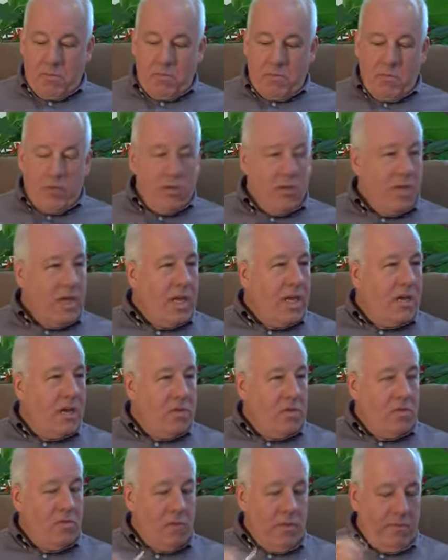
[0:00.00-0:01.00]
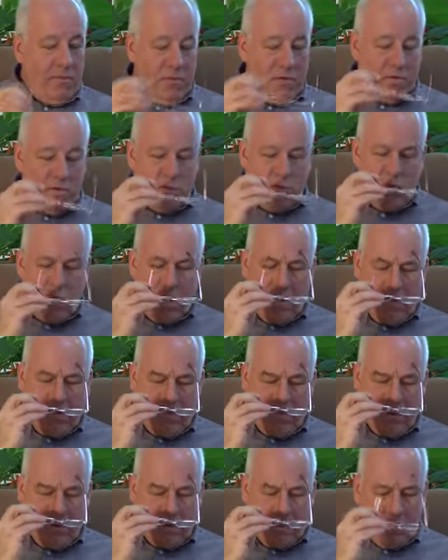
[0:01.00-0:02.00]
Brother King, could you read verse 12
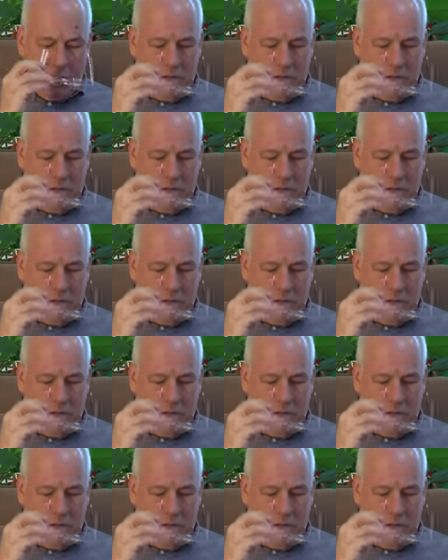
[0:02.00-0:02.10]
for us,